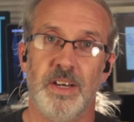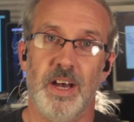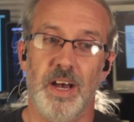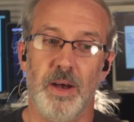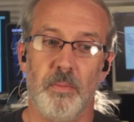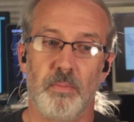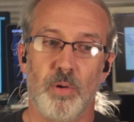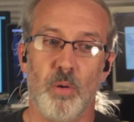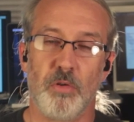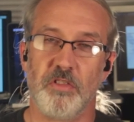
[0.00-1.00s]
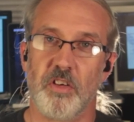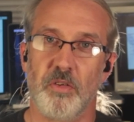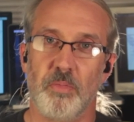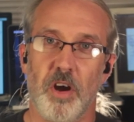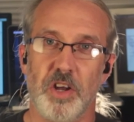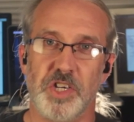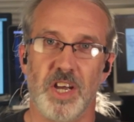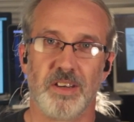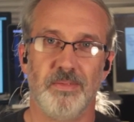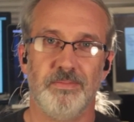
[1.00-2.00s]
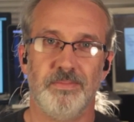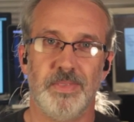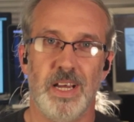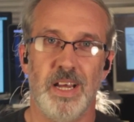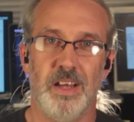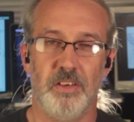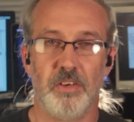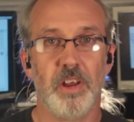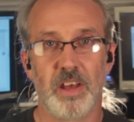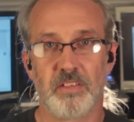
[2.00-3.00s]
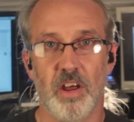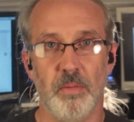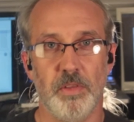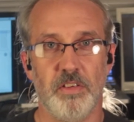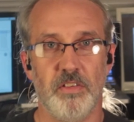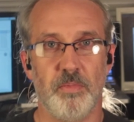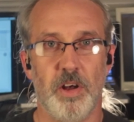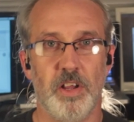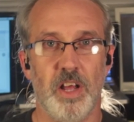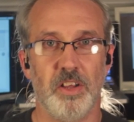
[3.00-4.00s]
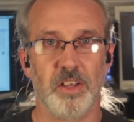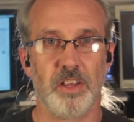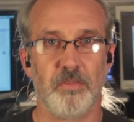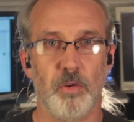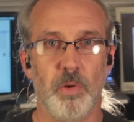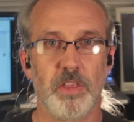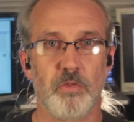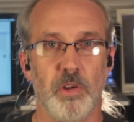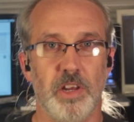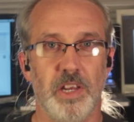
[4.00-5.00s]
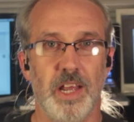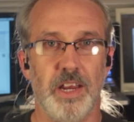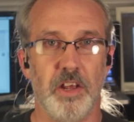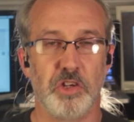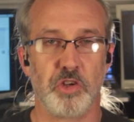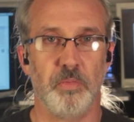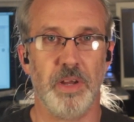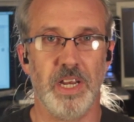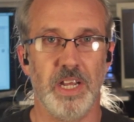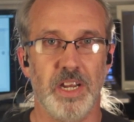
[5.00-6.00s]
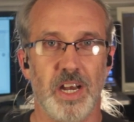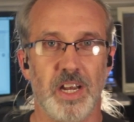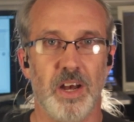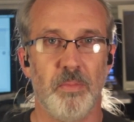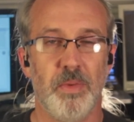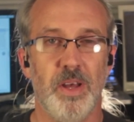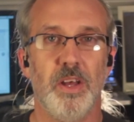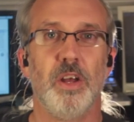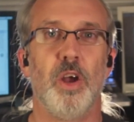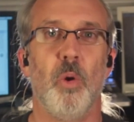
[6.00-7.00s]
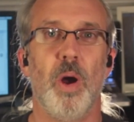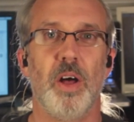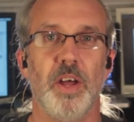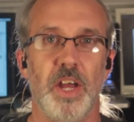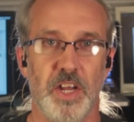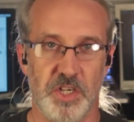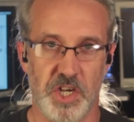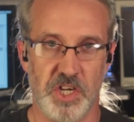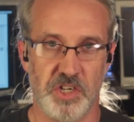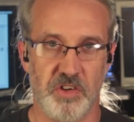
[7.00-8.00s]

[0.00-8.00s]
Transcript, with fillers: uh, ProPresenter project. Until next time, this is Paul Alan Clifford with TrinityDigitalMedia.com. Go out and change